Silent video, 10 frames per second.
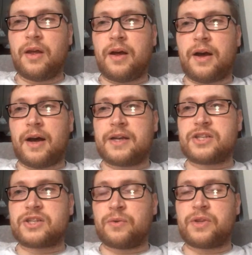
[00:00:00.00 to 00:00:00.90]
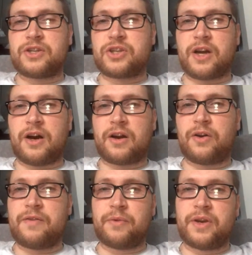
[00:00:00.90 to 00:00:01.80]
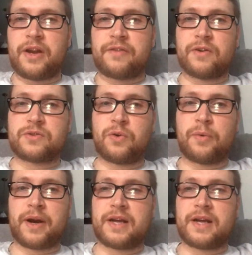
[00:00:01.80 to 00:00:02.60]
I just don't think Chicago, even when Nick Foles, the quarterback,